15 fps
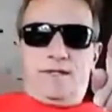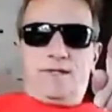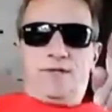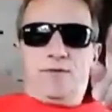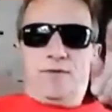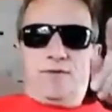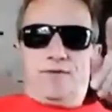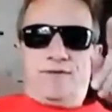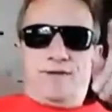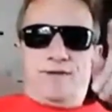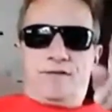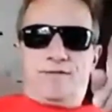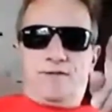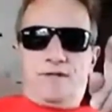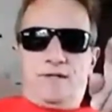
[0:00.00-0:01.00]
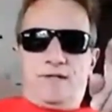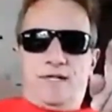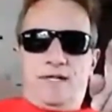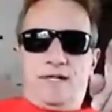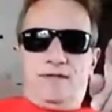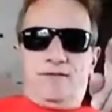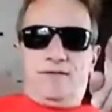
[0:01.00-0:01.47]
that you were in fear for your
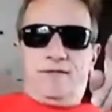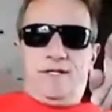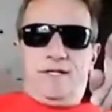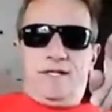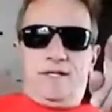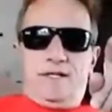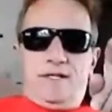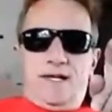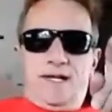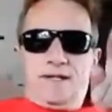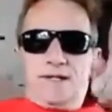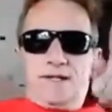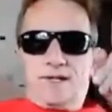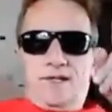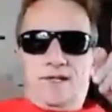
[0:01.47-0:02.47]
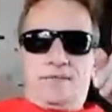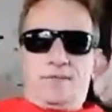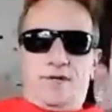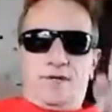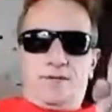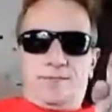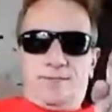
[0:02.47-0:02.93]
life, had to
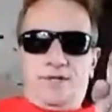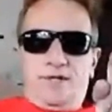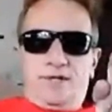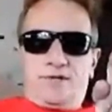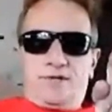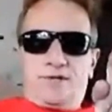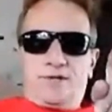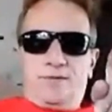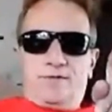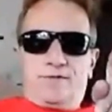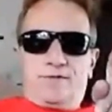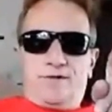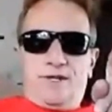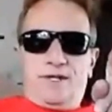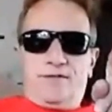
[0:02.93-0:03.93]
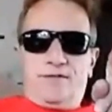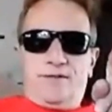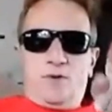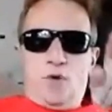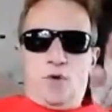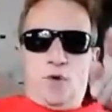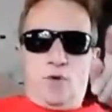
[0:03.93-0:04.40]
sleep on the beach because you were afraid of
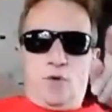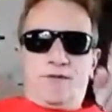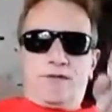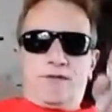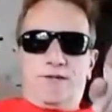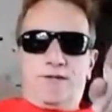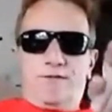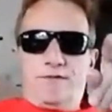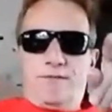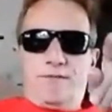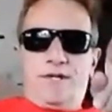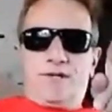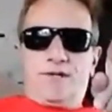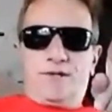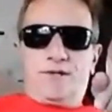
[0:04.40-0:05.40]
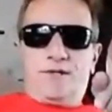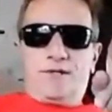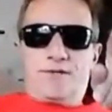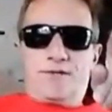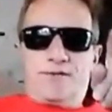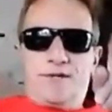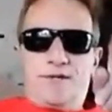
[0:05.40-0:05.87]
him. All this information
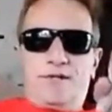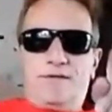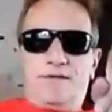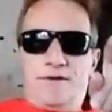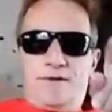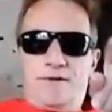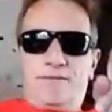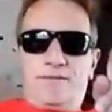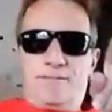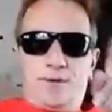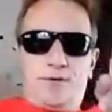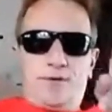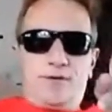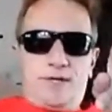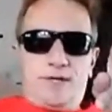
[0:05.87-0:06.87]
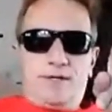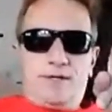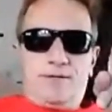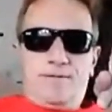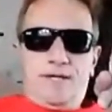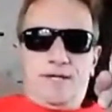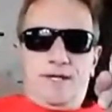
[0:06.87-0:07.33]
is really very
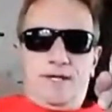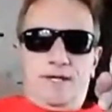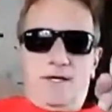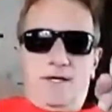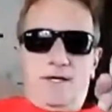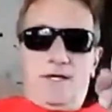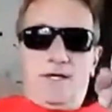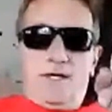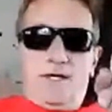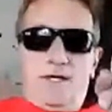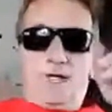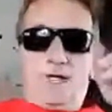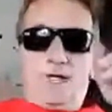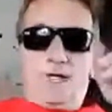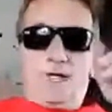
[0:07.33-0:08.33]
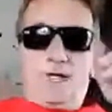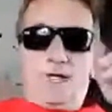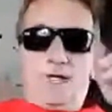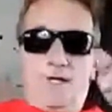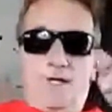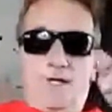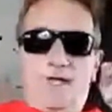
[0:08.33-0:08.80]
pertinent. So you're going to
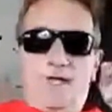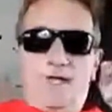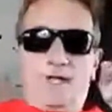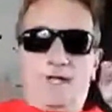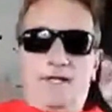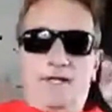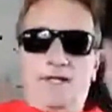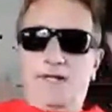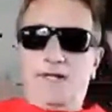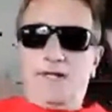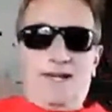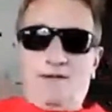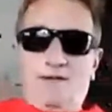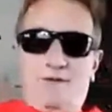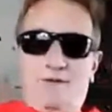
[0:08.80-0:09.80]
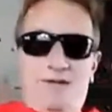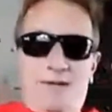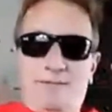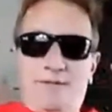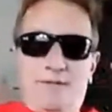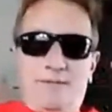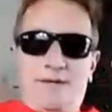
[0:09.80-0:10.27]
really have to you got to do
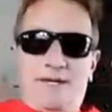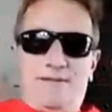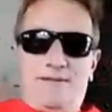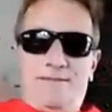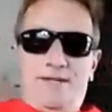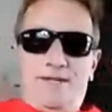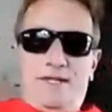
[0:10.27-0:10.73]
something, man.